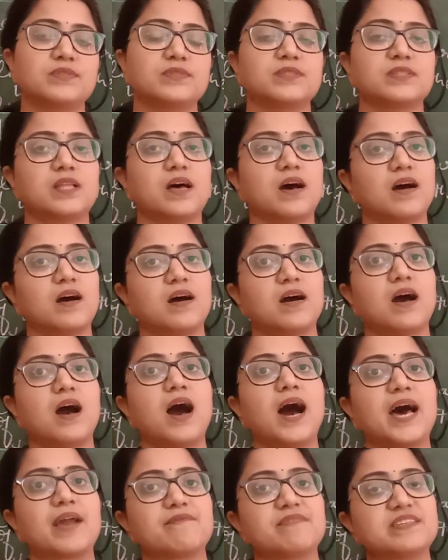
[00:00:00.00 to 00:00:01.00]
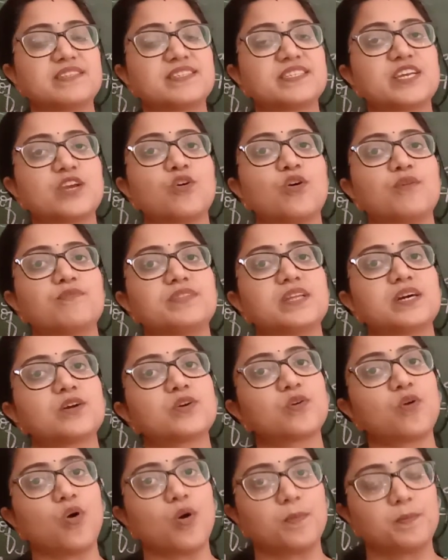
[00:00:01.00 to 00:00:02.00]
the harvesting of the
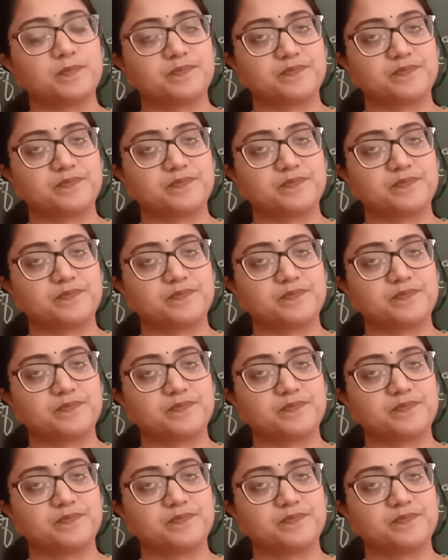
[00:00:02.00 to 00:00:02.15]
crop.